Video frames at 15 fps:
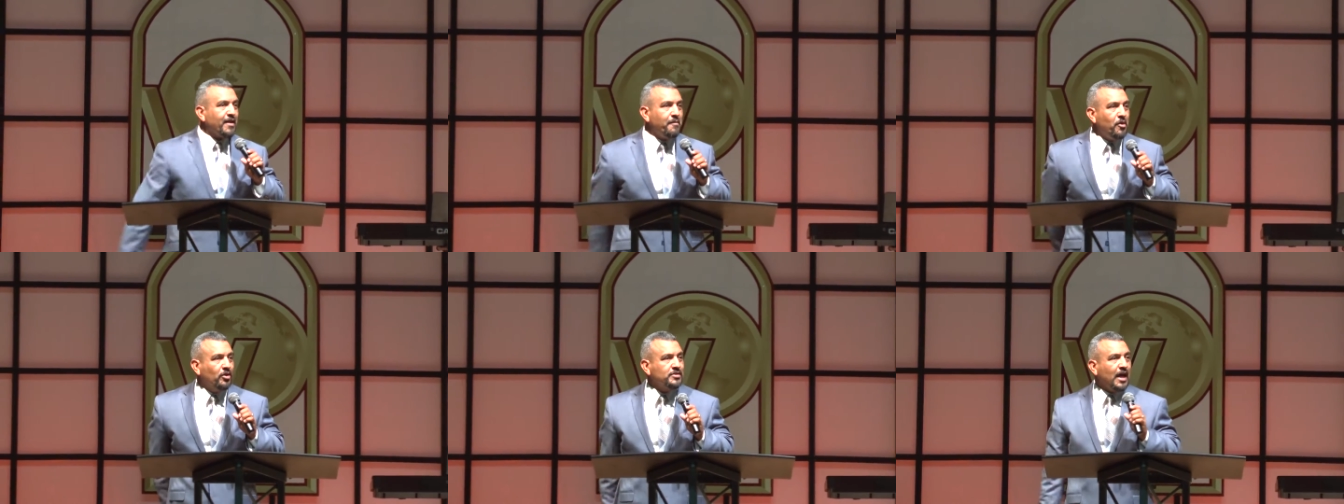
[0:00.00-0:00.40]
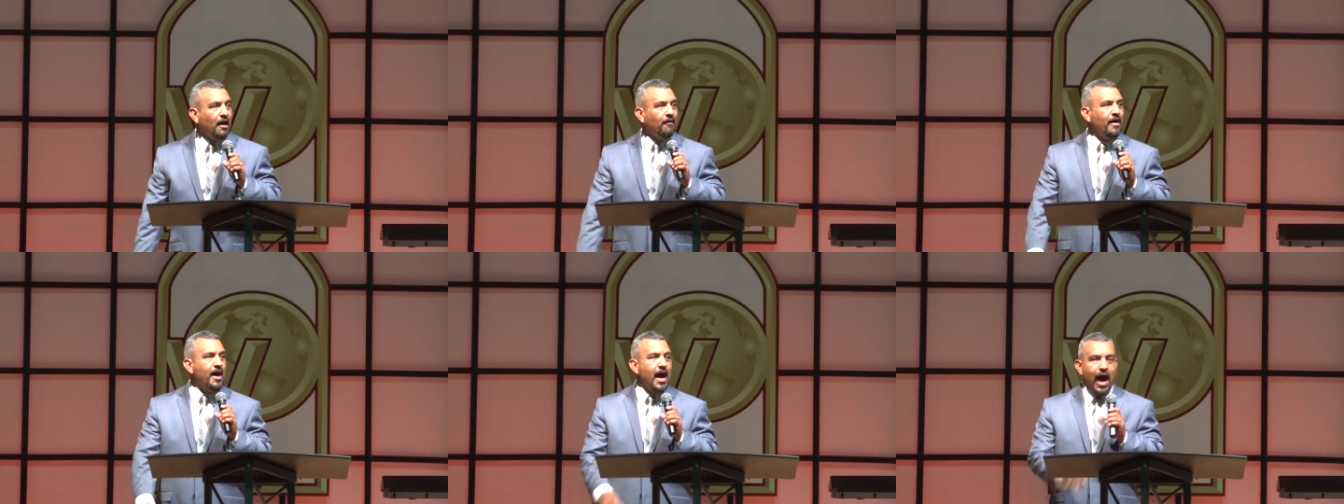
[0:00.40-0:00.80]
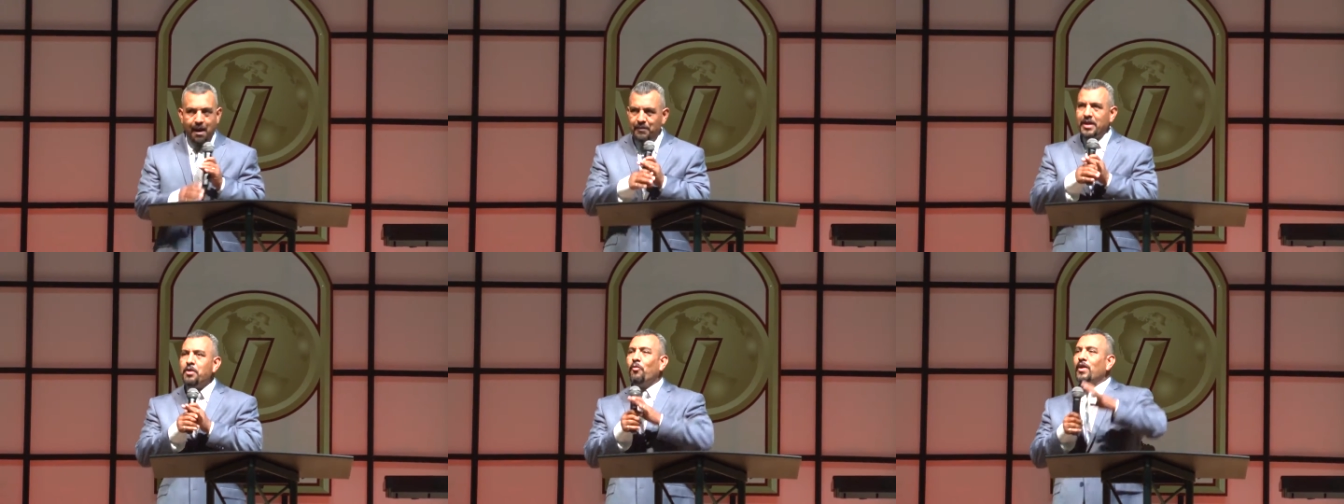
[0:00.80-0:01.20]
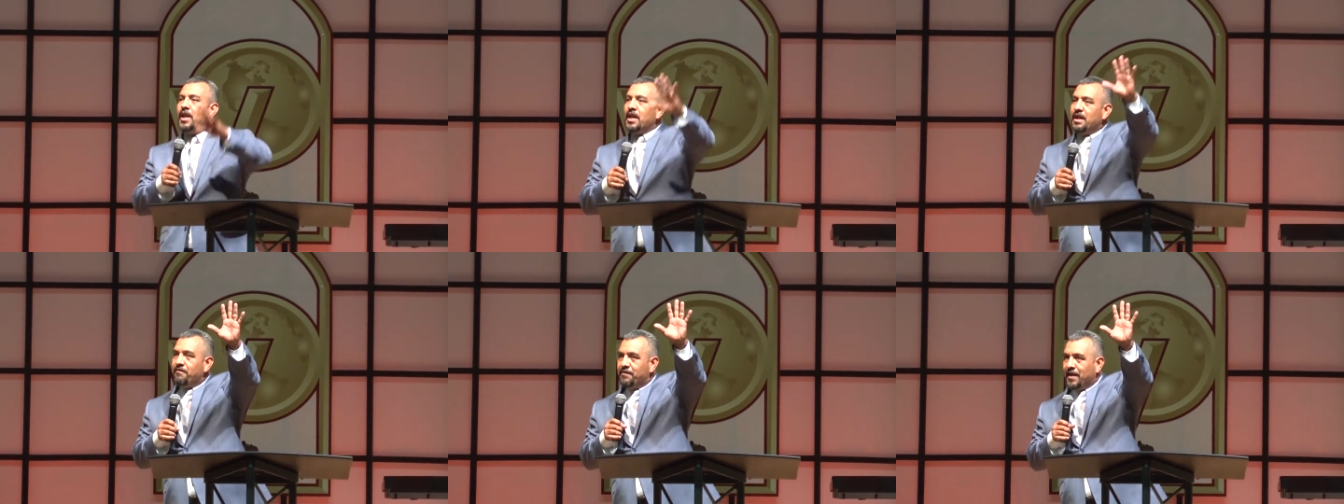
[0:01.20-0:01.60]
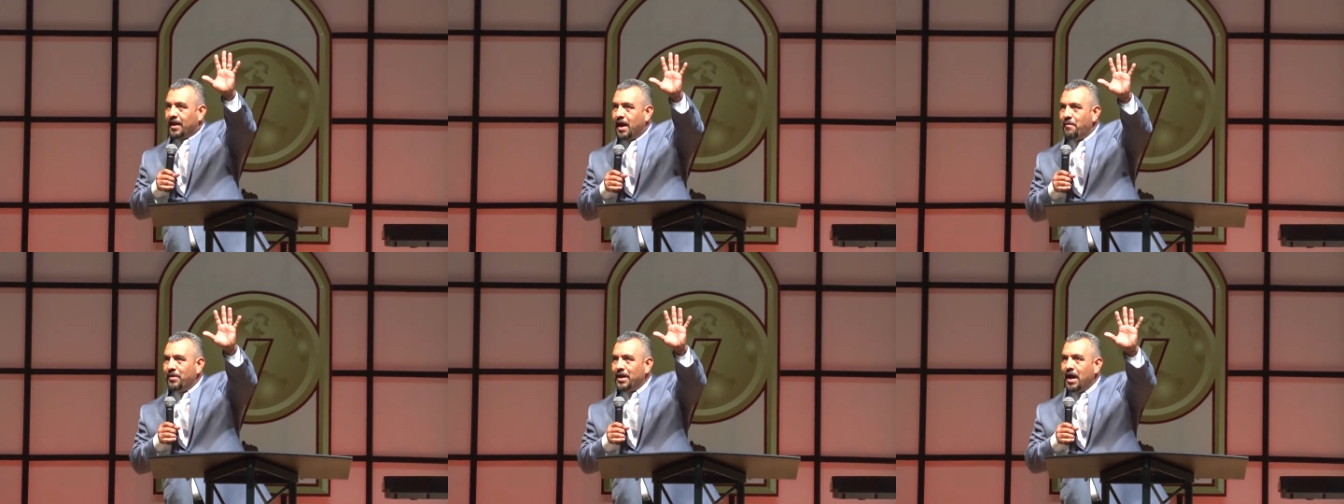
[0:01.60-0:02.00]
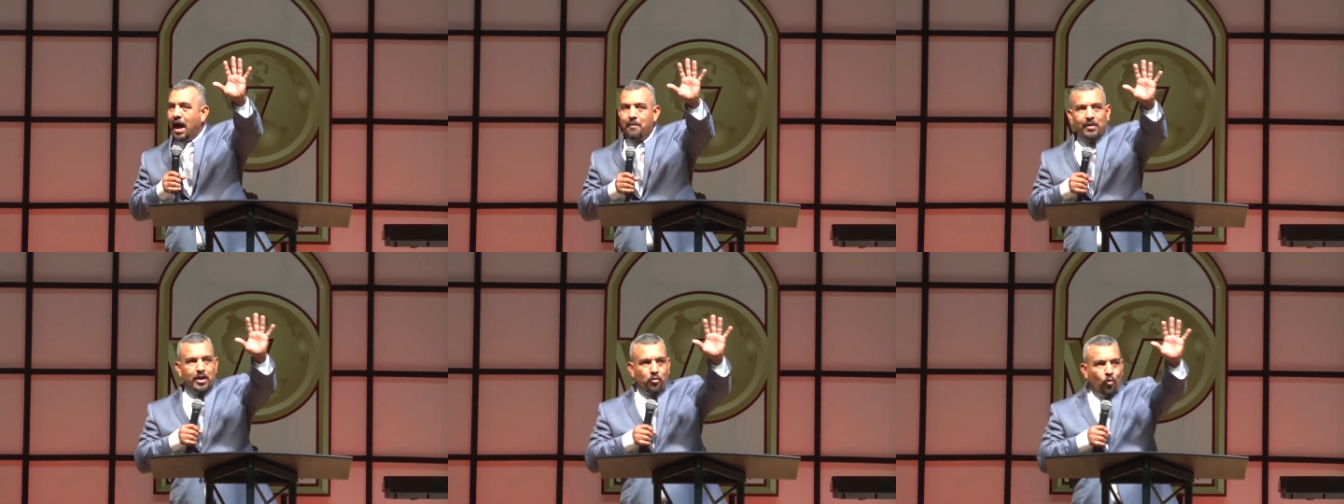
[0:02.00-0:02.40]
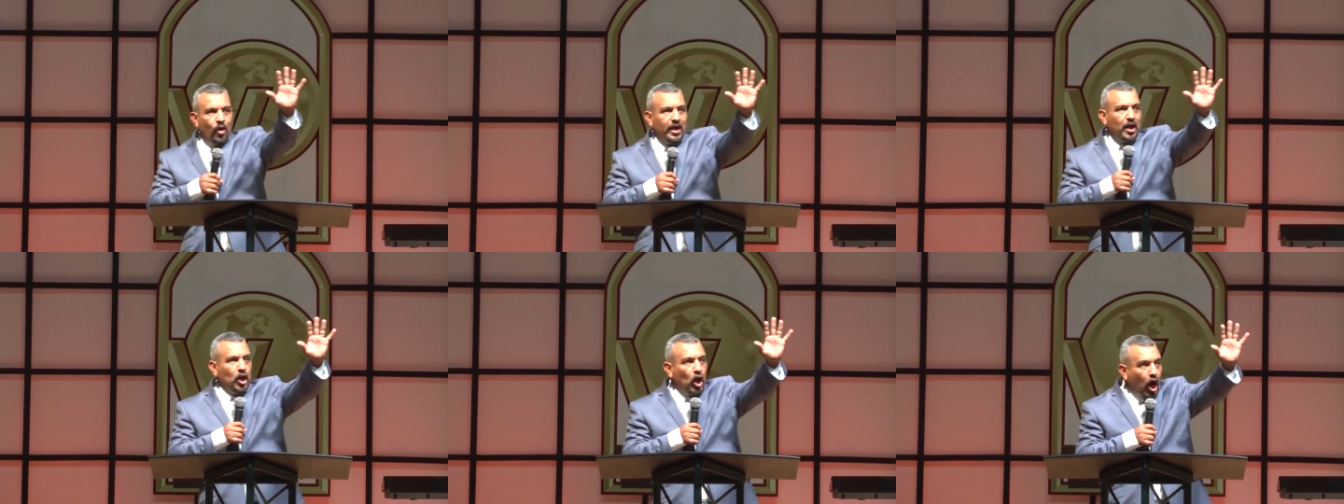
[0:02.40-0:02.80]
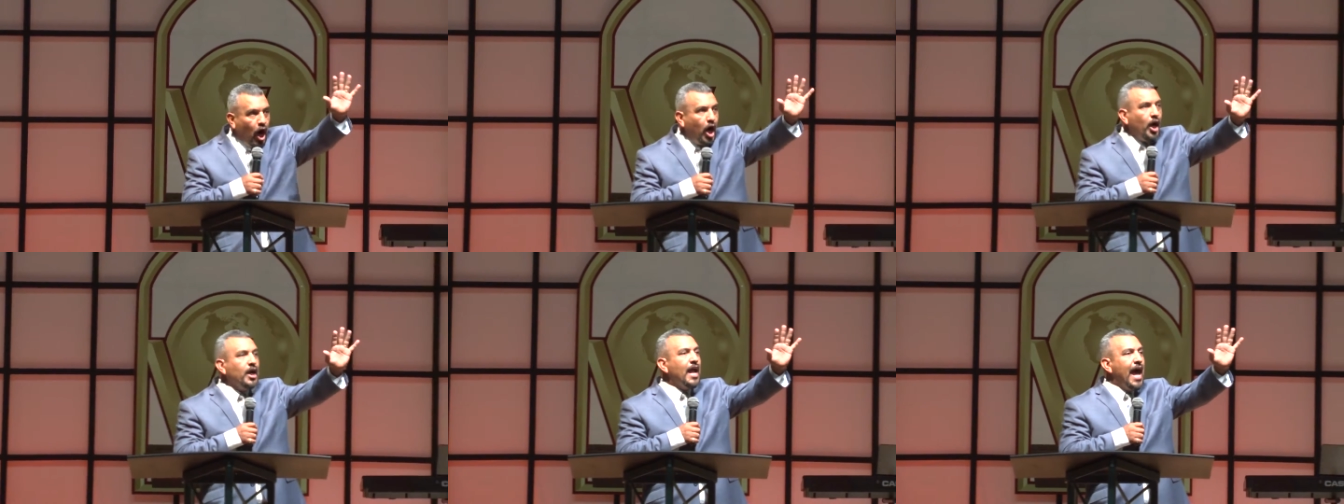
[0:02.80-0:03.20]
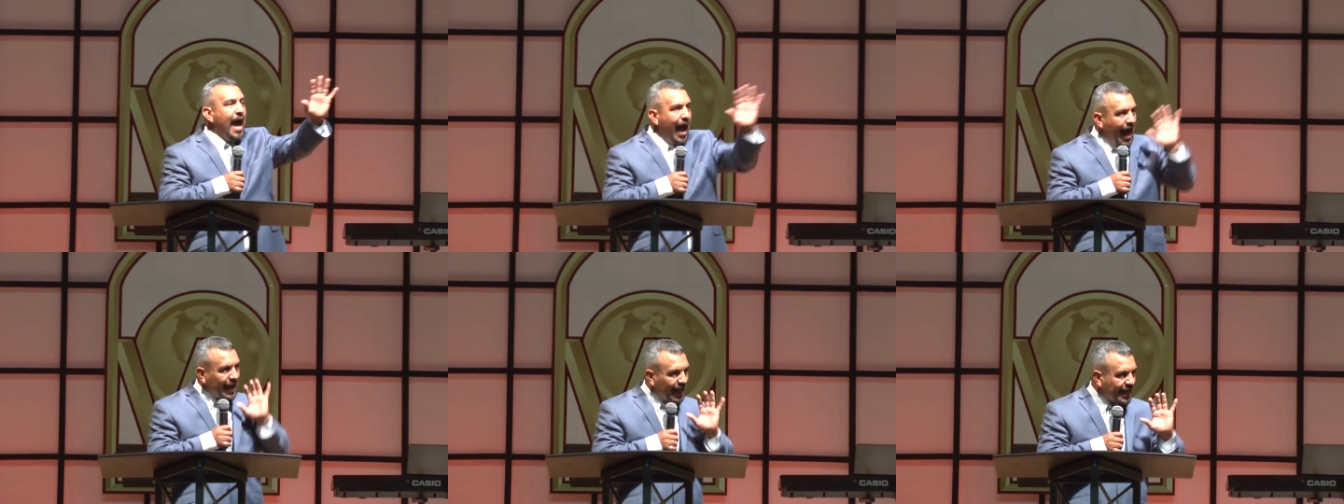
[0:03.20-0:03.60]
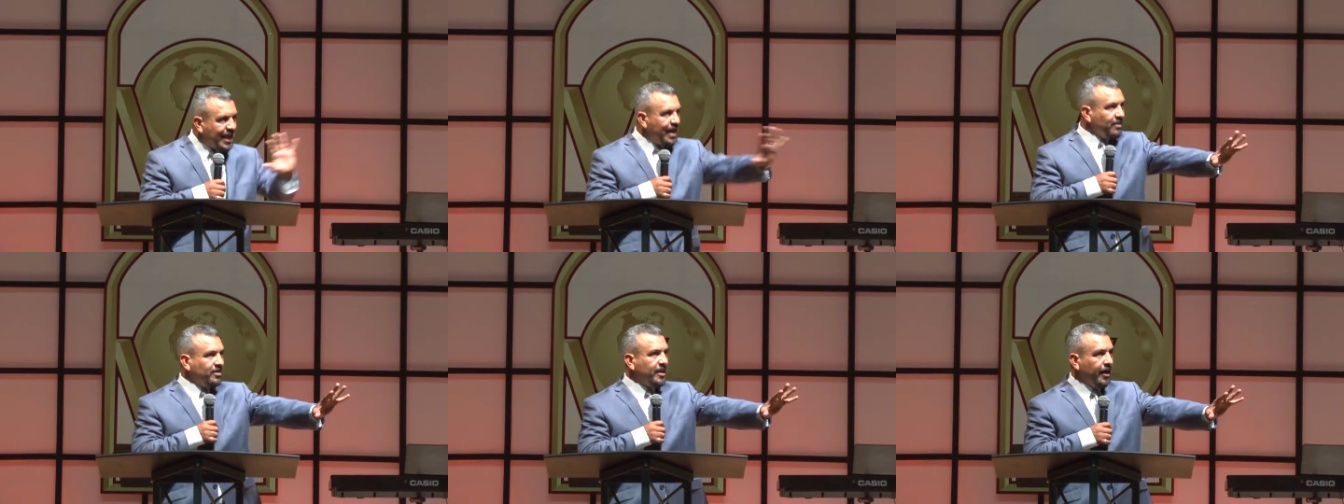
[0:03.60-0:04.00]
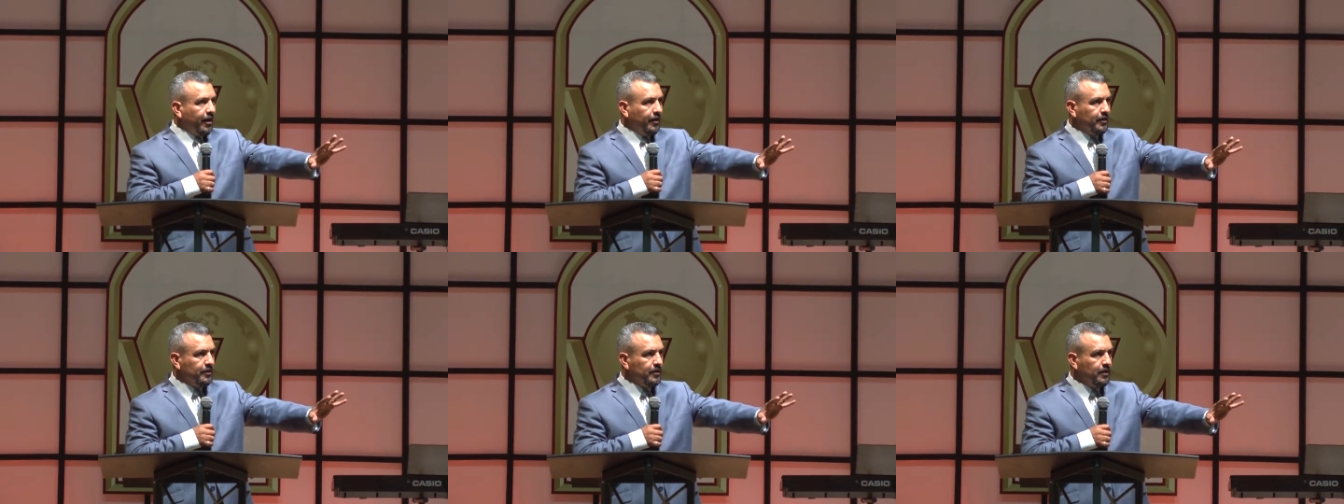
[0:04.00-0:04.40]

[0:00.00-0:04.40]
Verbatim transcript: Come on now. How many want to live there? How many, how many want to learn how to get there?